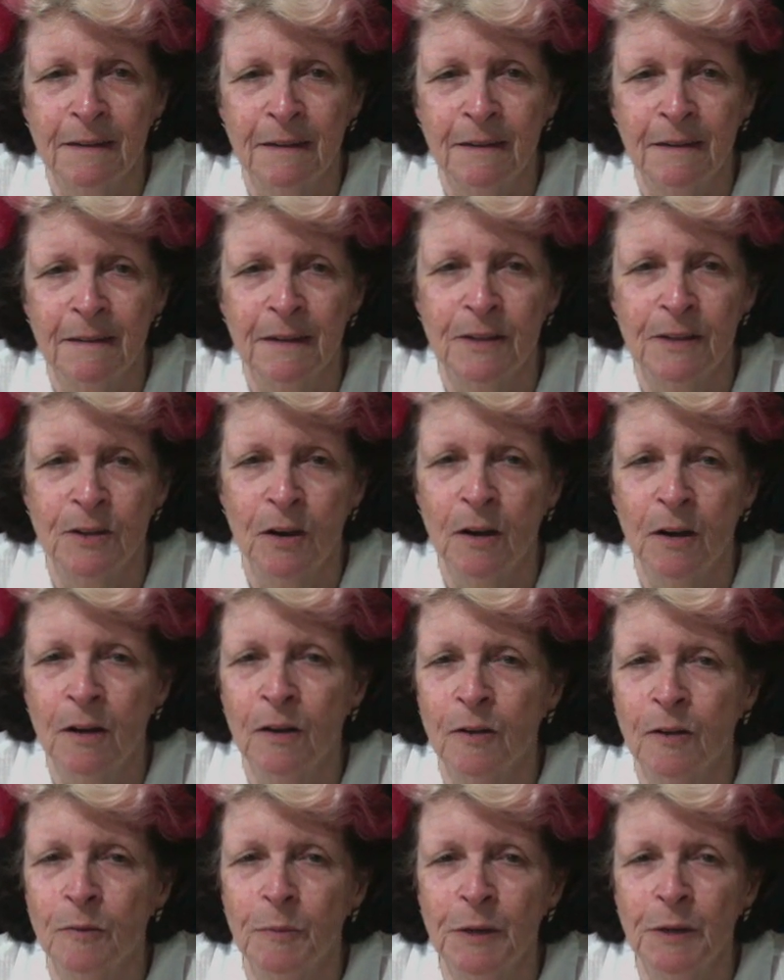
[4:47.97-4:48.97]
The
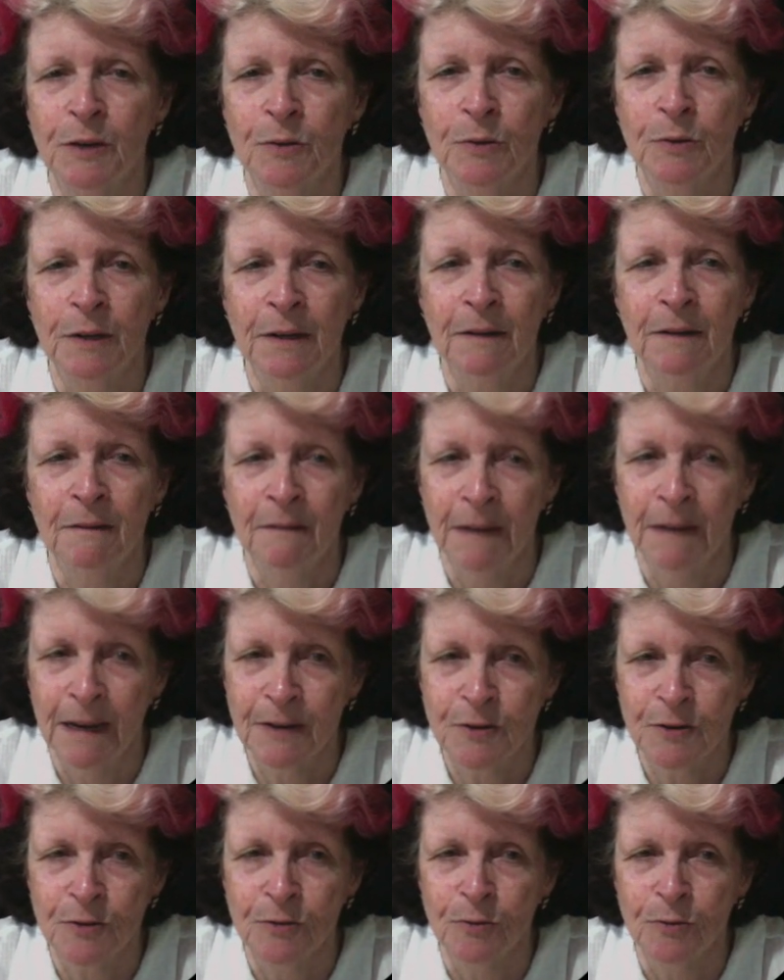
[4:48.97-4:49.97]
dialogue between
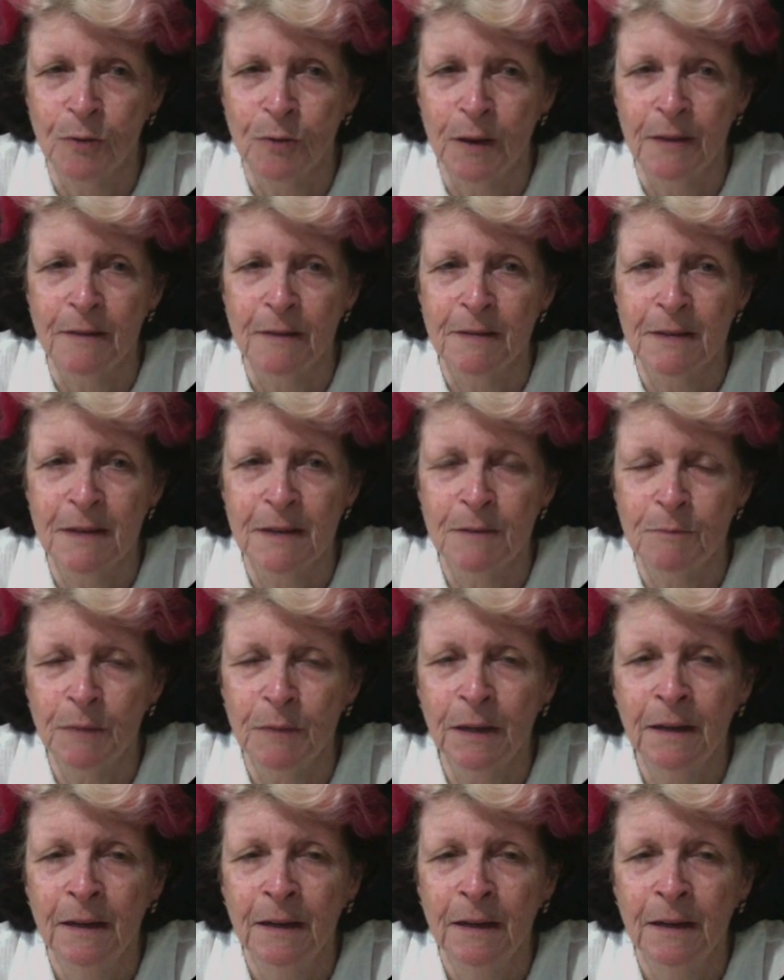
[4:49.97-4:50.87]
natural weathered timber